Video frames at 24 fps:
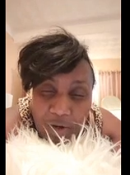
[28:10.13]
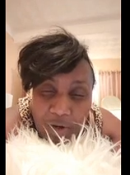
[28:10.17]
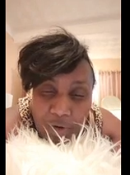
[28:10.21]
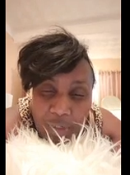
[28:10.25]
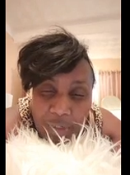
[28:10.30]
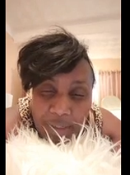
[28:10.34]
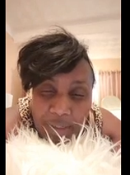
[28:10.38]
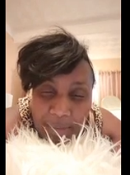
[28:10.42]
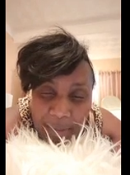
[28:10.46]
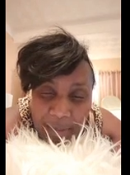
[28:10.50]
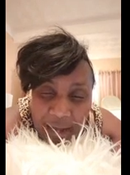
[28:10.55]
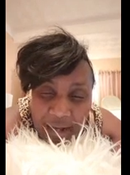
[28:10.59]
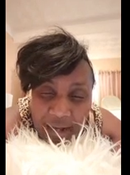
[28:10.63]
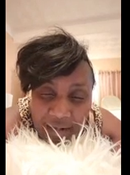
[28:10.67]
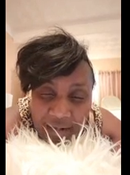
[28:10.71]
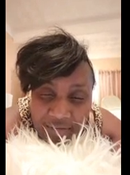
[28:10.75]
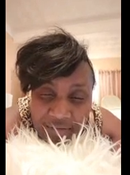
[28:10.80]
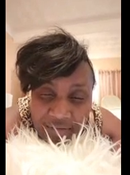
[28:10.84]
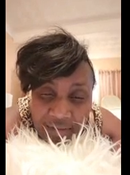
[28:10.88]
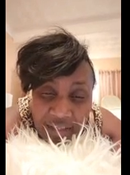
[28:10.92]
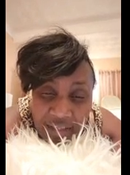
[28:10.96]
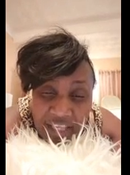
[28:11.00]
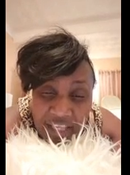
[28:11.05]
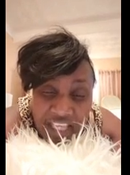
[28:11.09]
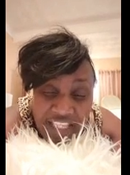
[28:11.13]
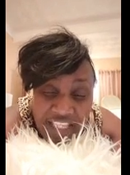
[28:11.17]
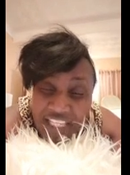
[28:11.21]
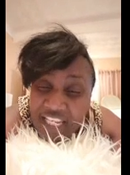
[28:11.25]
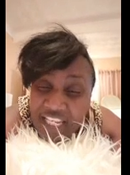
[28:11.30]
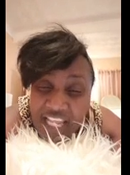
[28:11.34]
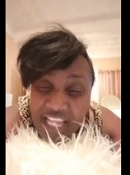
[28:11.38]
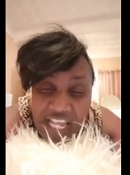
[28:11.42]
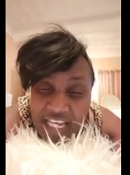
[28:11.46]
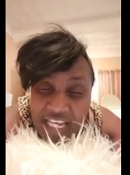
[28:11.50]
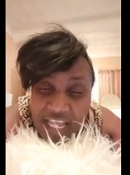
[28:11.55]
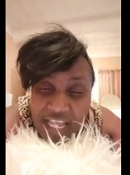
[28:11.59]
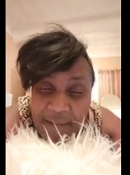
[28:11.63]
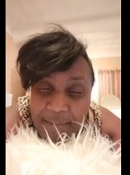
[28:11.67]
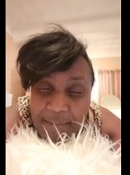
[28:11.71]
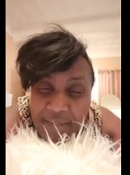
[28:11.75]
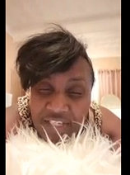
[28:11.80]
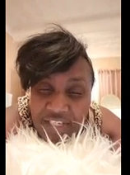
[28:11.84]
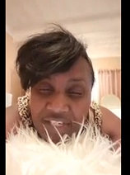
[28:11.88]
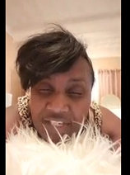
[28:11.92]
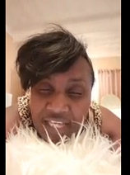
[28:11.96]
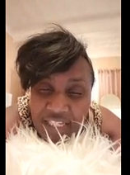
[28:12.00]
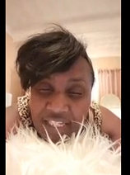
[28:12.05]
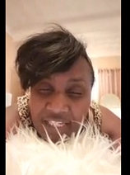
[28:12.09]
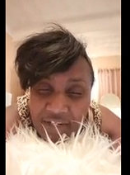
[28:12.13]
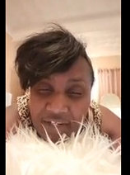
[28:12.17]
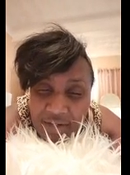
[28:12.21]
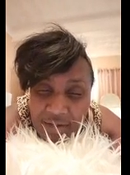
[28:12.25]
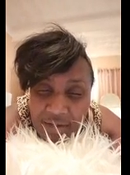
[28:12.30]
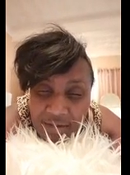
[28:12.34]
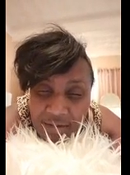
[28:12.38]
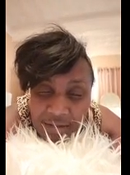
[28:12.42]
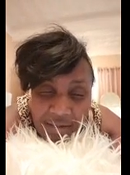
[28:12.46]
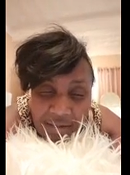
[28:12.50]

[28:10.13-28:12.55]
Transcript: on gully banks. You know an ambition, you know?